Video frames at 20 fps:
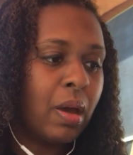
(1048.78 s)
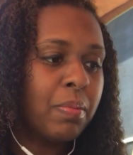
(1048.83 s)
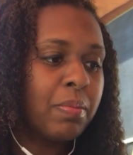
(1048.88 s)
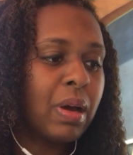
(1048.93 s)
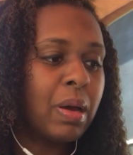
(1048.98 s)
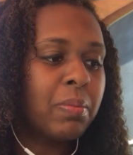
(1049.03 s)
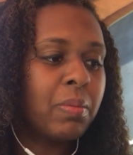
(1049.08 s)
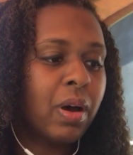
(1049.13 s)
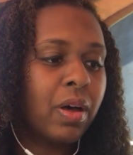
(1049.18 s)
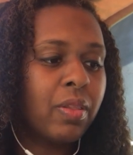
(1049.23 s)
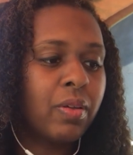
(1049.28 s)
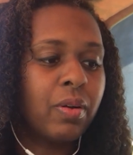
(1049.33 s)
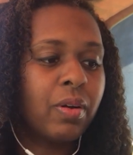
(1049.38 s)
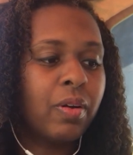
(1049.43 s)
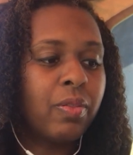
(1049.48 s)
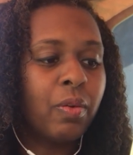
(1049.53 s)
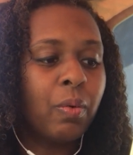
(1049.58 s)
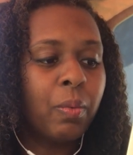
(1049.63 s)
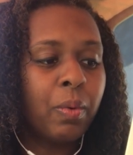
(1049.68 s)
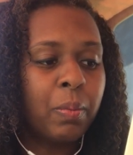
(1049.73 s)
My mother
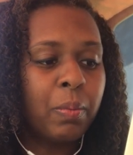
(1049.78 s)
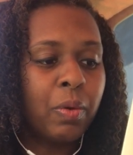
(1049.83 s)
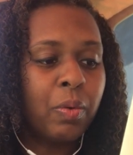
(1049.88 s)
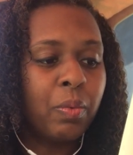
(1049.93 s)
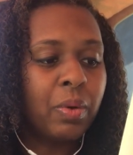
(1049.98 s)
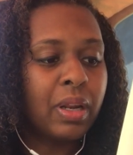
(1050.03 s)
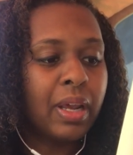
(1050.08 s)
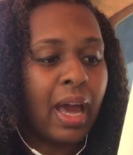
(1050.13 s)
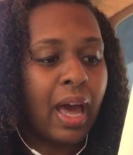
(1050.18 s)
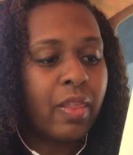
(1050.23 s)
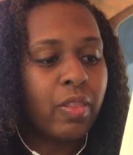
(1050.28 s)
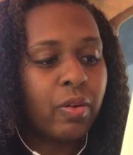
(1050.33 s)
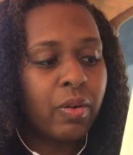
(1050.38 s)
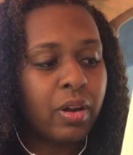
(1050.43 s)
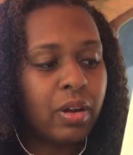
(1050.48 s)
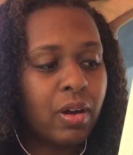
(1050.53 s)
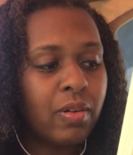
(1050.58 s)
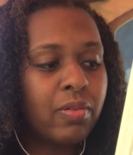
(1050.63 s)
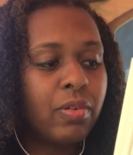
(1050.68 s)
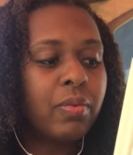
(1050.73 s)
and the women would gather
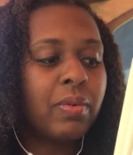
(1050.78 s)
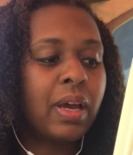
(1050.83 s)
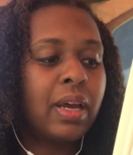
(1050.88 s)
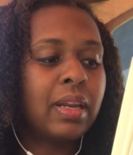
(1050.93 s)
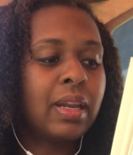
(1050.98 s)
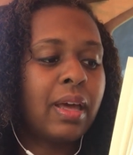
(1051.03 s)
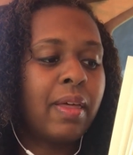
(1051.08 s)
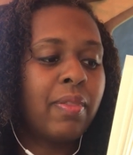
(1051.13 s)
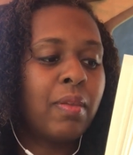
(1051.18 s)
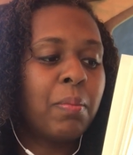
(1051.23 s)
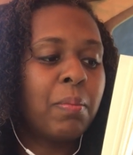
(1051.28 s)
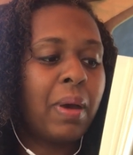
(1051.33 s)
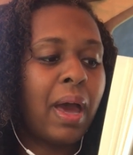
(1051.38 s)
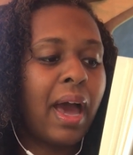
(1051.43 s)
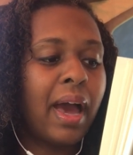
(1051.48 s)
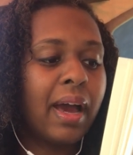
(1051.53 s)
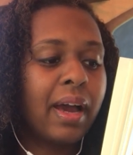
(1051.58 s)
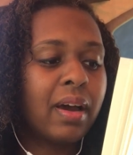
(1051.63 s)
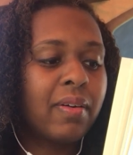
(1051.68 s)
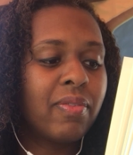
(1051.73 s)
on our veranda in the back